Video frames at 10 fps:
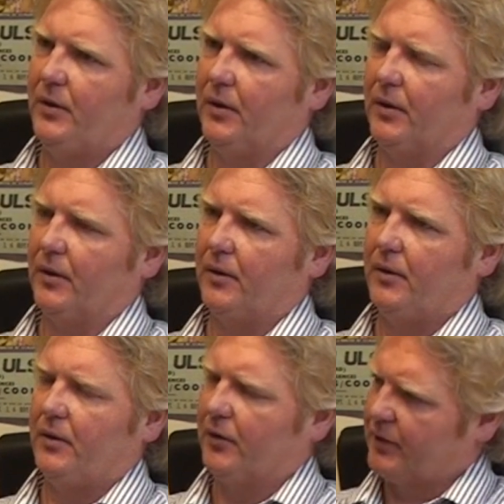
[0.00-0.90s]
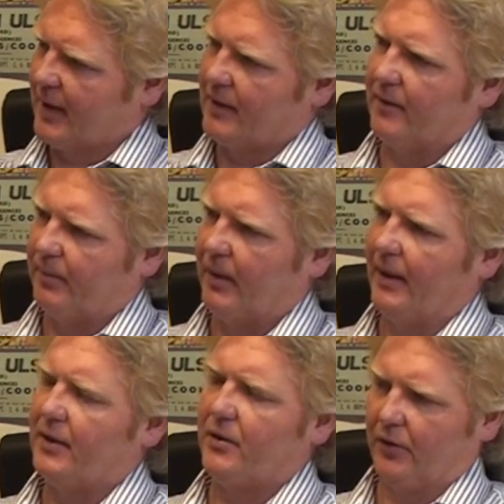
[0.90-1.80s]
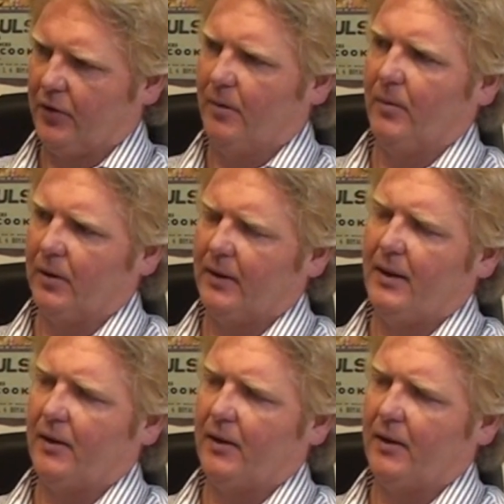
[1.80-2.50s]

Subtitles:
your sense of place, your community,